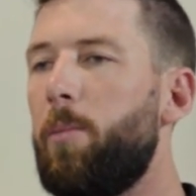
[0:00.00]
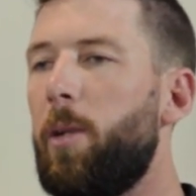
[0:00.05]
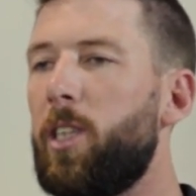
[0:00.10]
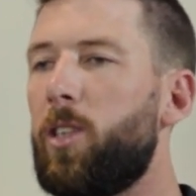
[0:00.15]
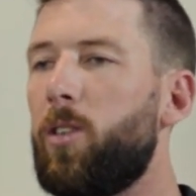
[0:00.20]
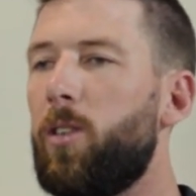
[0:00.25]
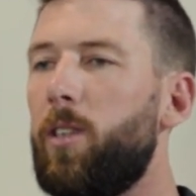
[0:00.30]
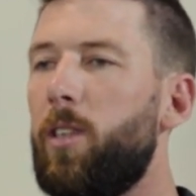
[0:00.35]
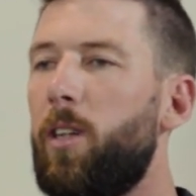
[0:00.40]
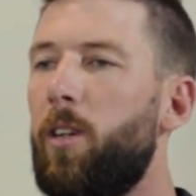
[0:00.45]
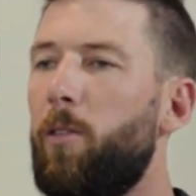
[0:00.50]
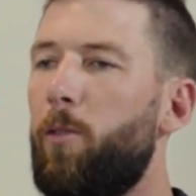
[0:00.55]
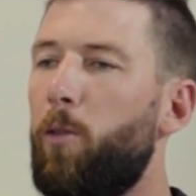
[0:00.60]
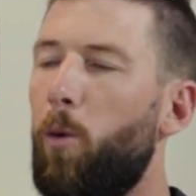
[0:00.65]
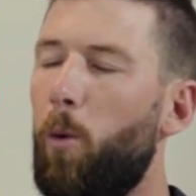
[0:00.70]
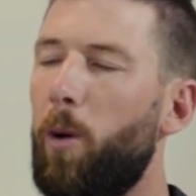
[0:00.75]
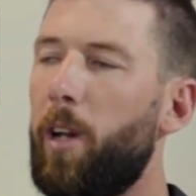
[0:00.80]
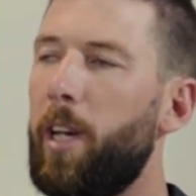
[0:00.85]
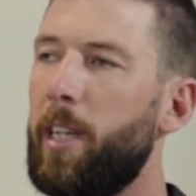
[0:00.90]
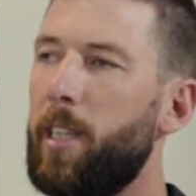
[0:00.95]
much on the
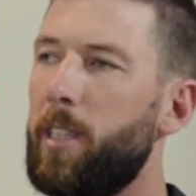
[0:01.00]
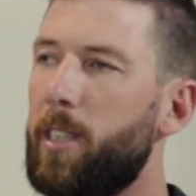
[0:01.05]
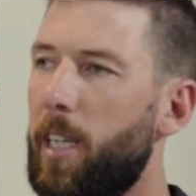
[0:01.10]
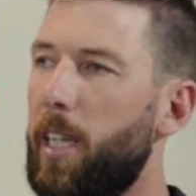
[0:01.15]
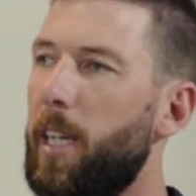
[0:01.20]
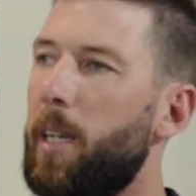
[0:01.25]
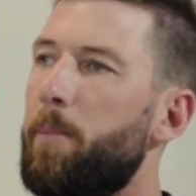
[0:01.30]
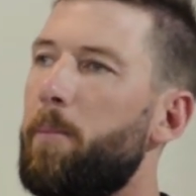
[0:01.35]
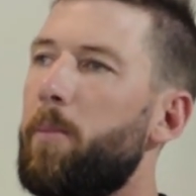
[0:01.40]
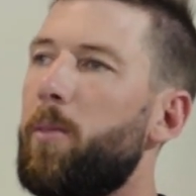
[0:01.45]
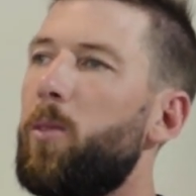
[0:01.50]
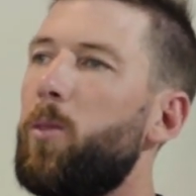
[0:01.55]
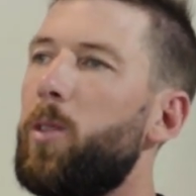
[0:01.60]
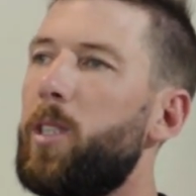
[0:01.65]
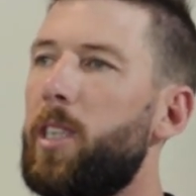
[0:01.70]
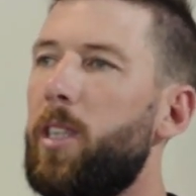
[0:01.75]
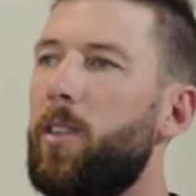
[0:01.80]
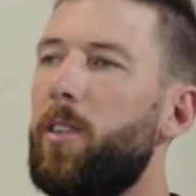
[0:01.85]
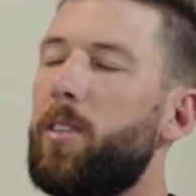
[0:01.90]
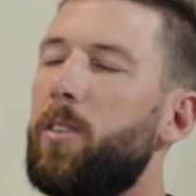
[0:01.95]
14 team,
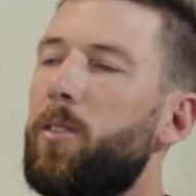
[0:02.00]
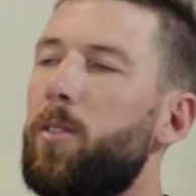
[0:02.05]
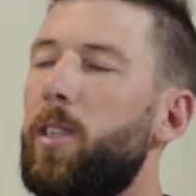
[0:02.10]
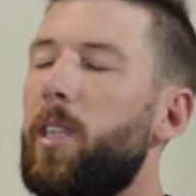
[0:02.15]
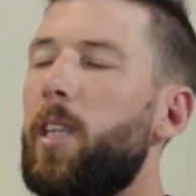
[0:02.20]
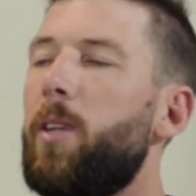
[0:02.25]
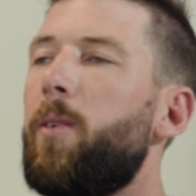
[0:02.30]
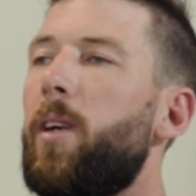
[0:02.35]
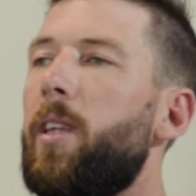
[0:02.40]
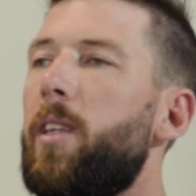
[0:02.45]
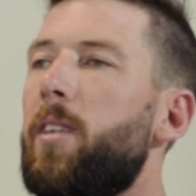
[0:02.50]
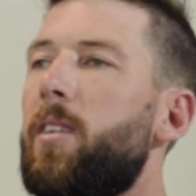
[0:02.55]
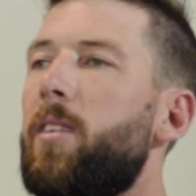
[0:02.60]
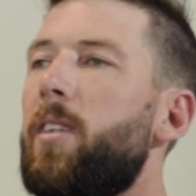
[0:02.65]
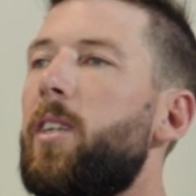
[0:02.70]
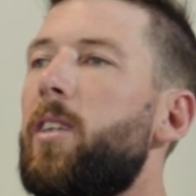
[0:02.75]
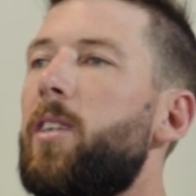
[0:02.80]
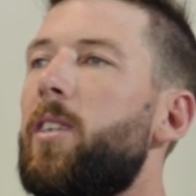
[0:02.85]
which there isn't really one this year.